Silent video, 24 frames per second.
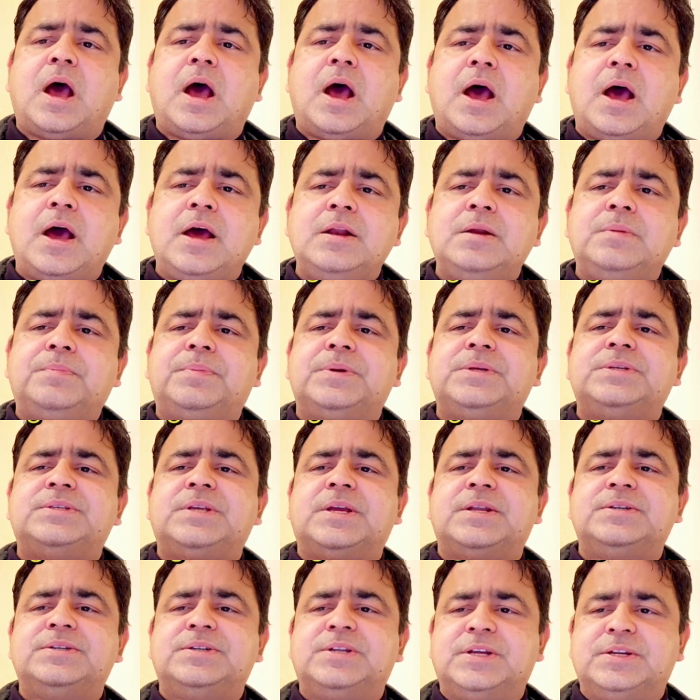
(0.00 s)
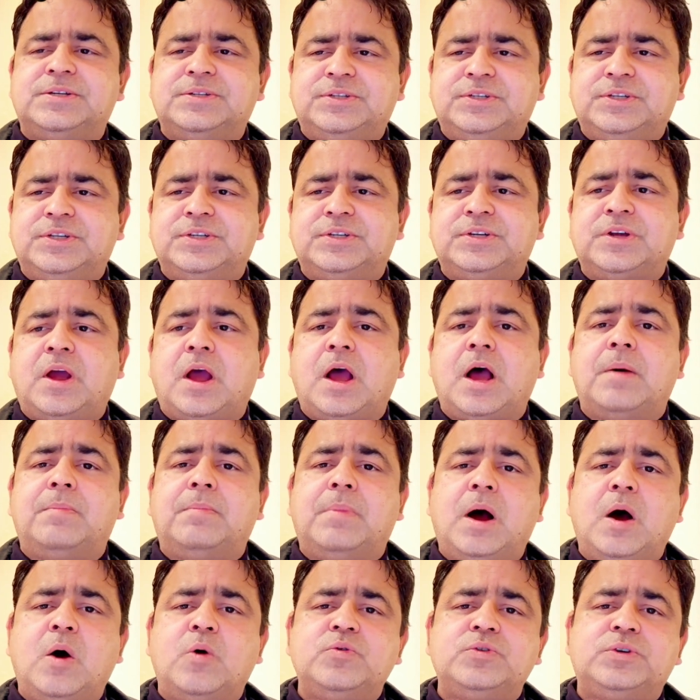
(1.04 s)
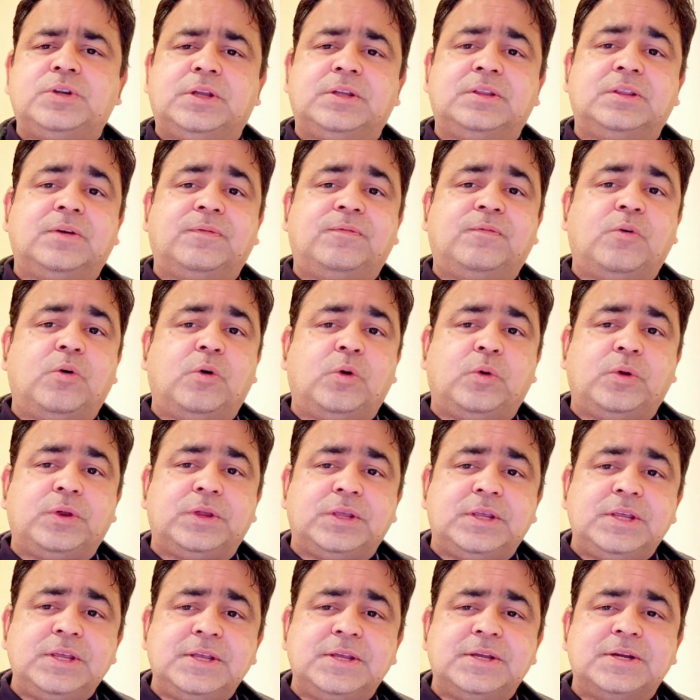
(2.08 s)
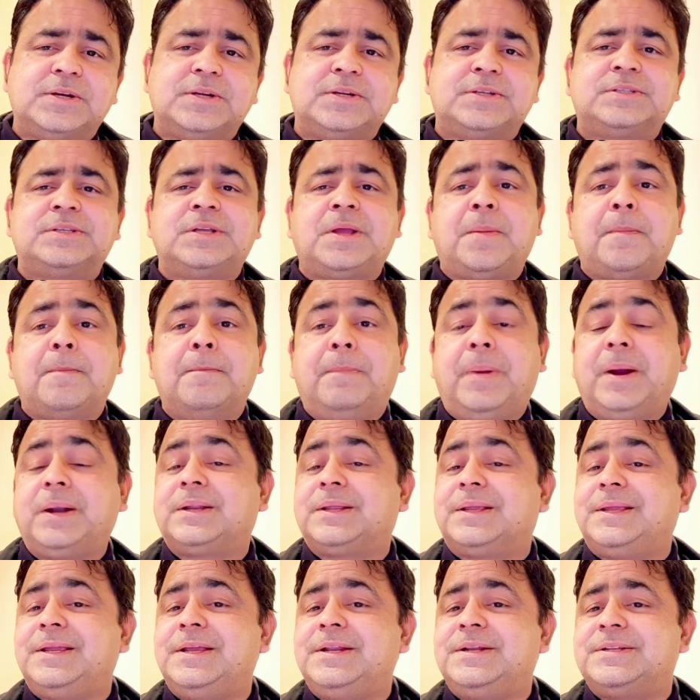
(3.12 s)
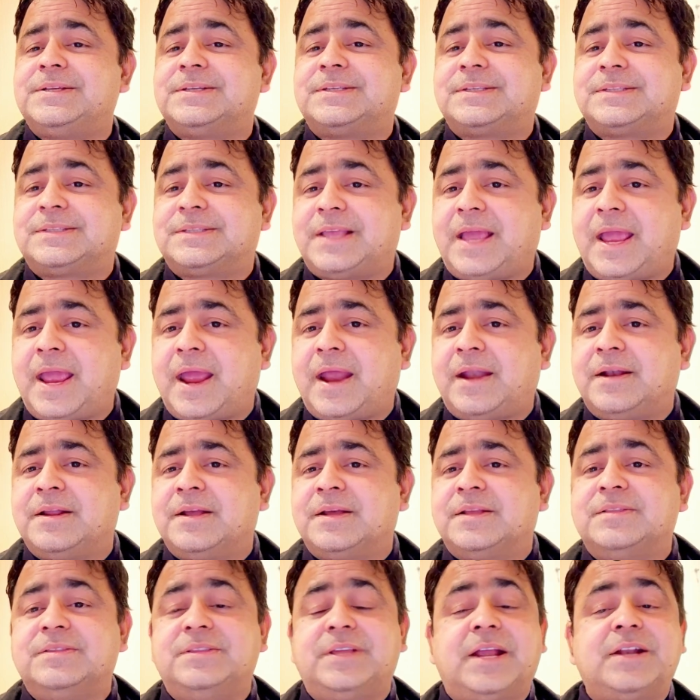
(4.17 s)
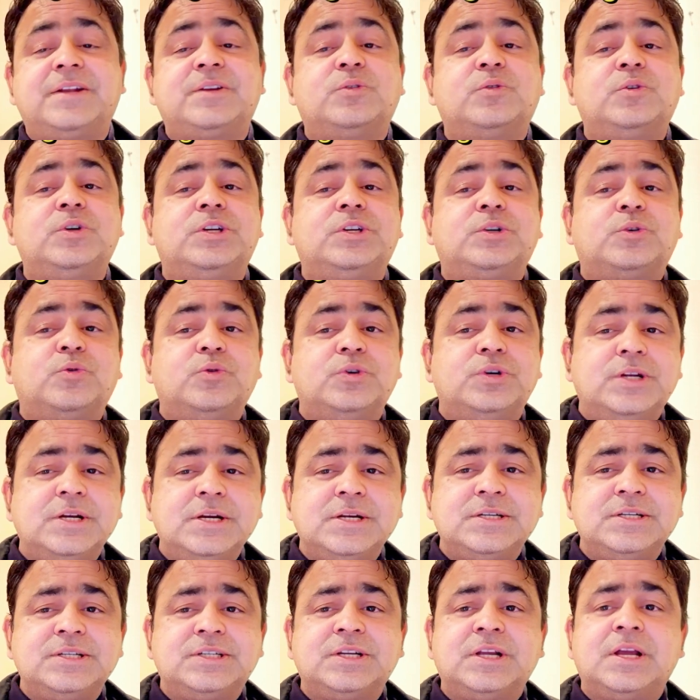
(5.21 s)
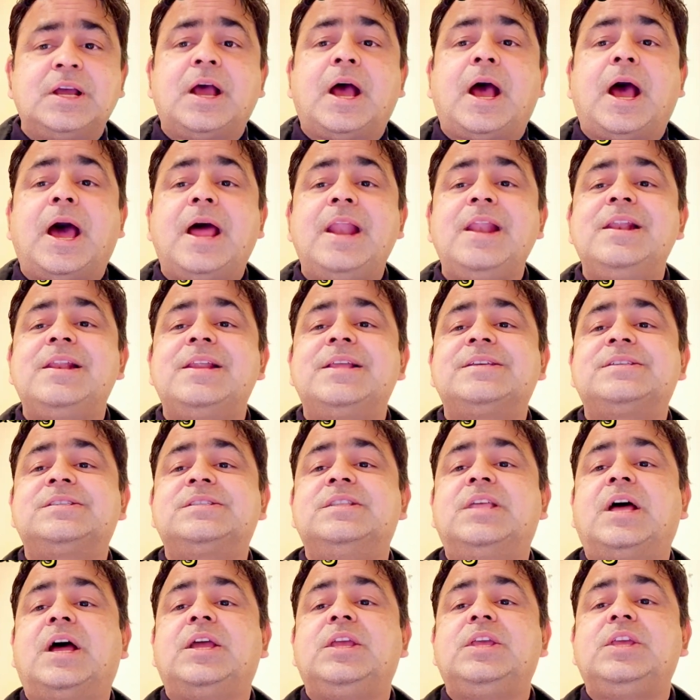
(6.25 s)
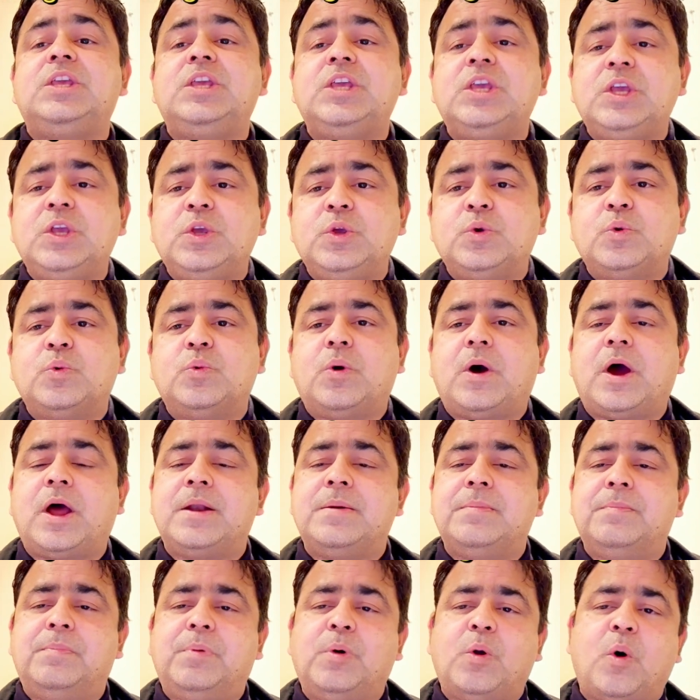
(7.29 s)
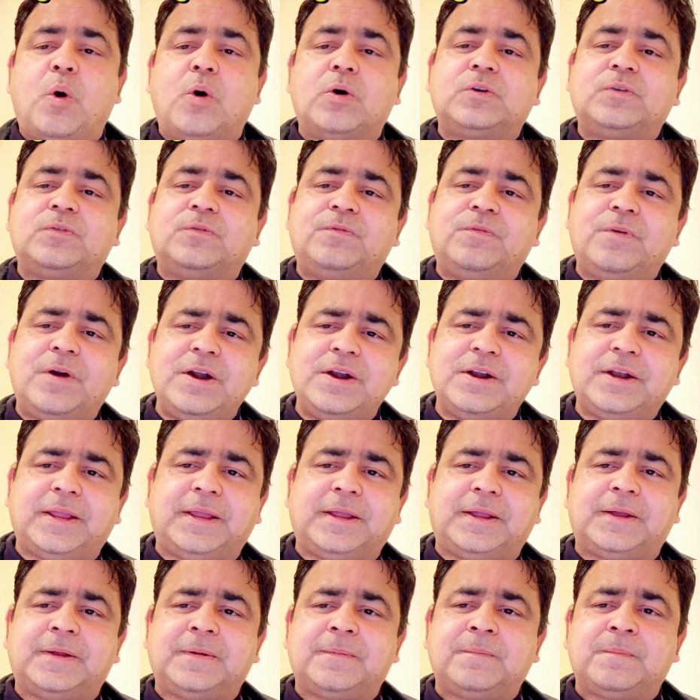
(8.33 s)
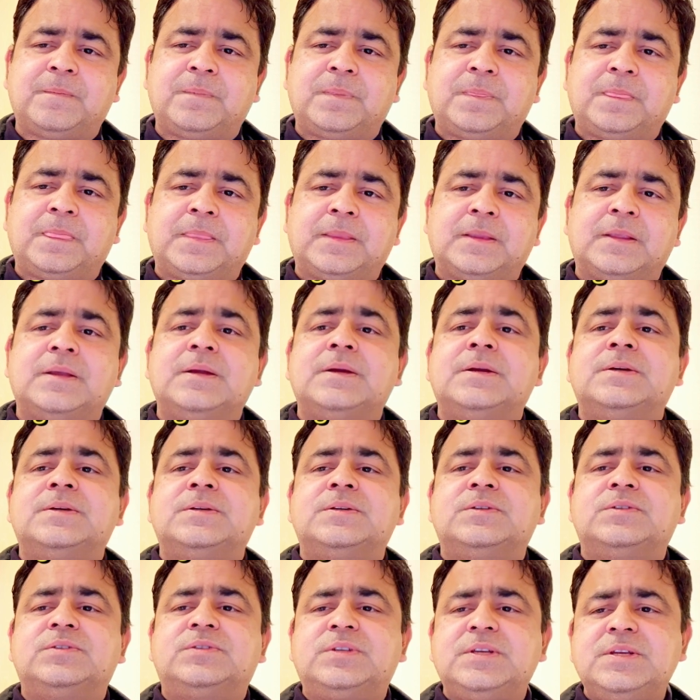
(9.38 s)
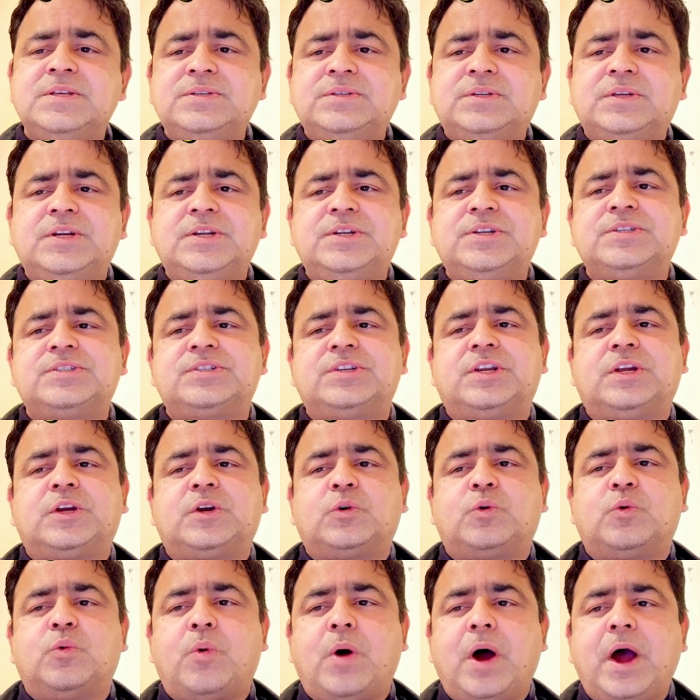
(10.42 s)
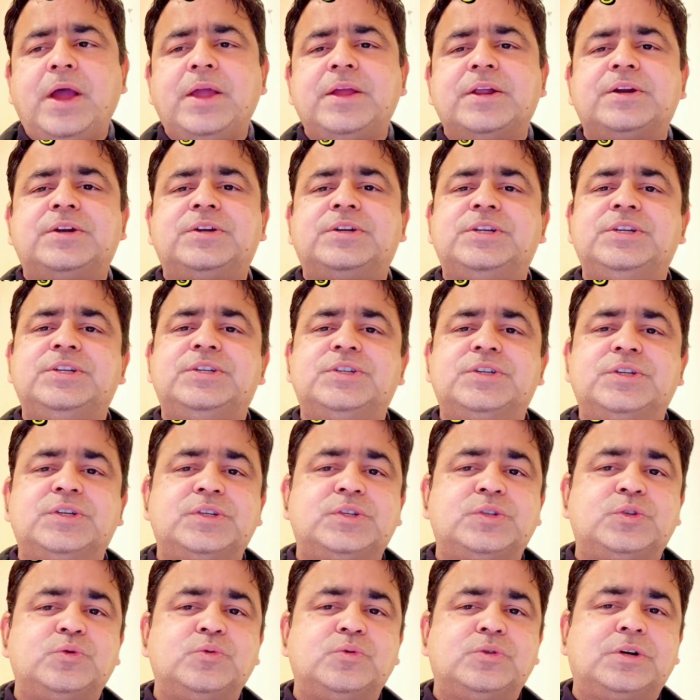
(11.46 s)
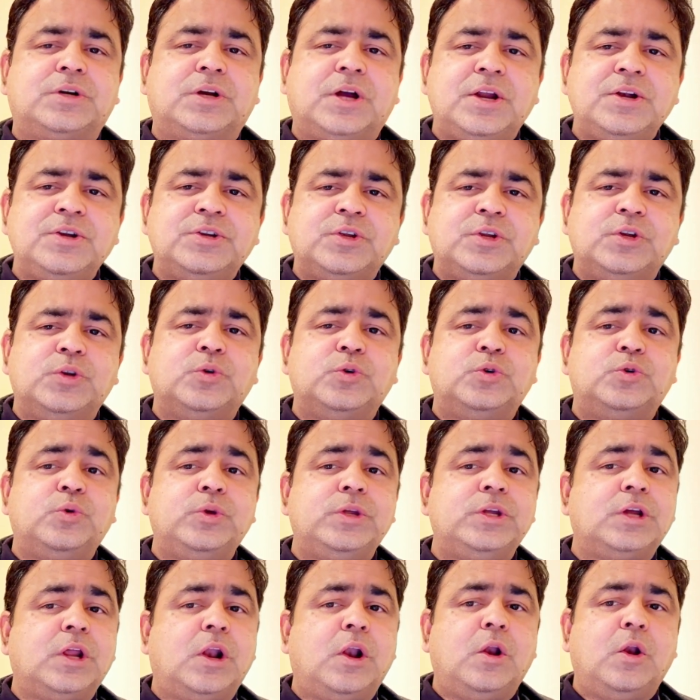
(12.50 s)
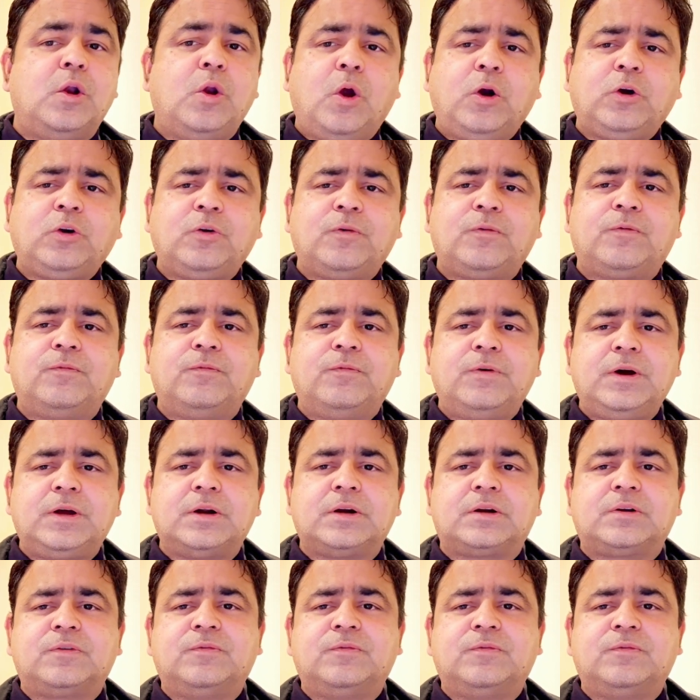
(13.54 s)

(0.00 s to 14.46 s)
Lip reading: unprecedented amount in the following years, but it is said that it couldn't unless the EU unblocked funding. Since it is required teachers to continue doing a lot of work